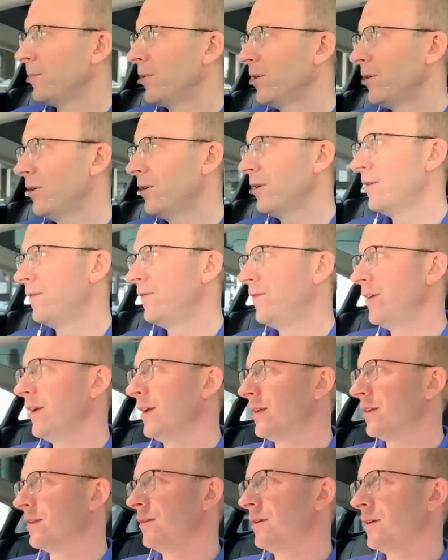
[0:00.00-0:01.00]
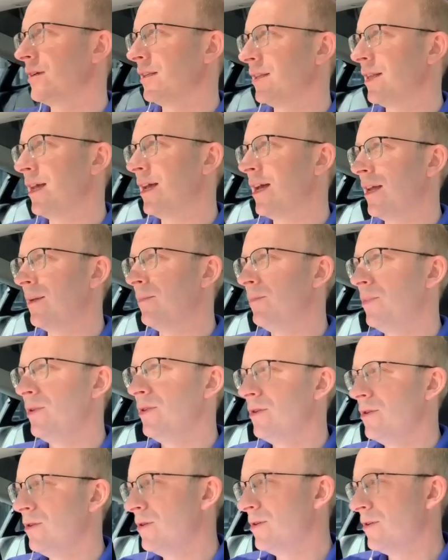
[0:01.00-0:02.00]
Perfect. Look at that.
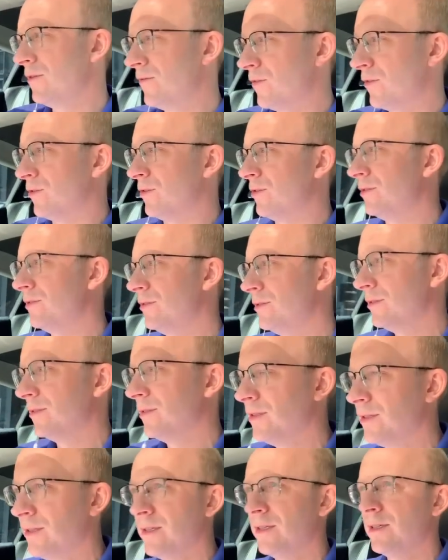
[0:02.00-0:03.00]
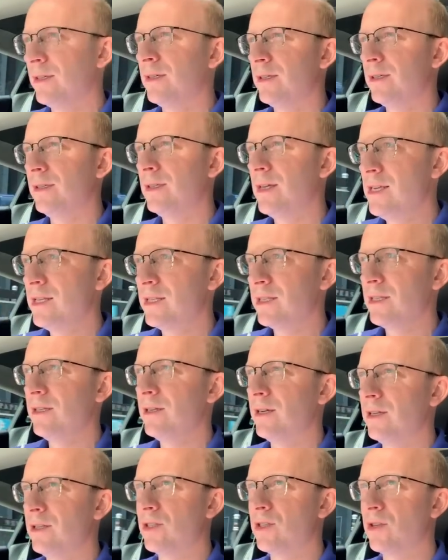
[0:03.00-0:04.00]
Beautiful.
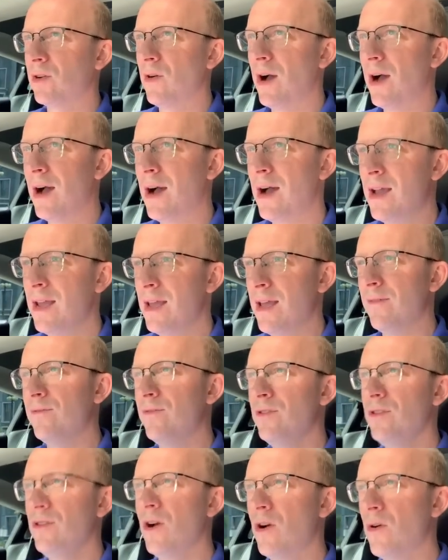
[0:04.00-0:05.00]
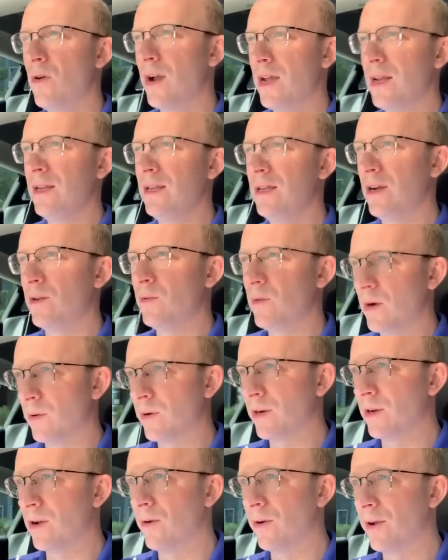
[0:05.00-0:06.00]
Nicely done. So I have no idea
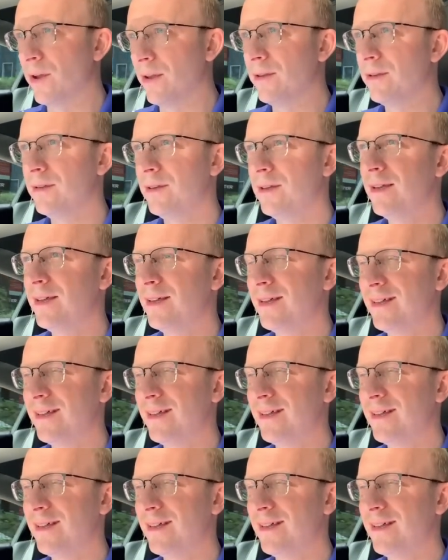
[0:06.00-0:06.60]
where we're going.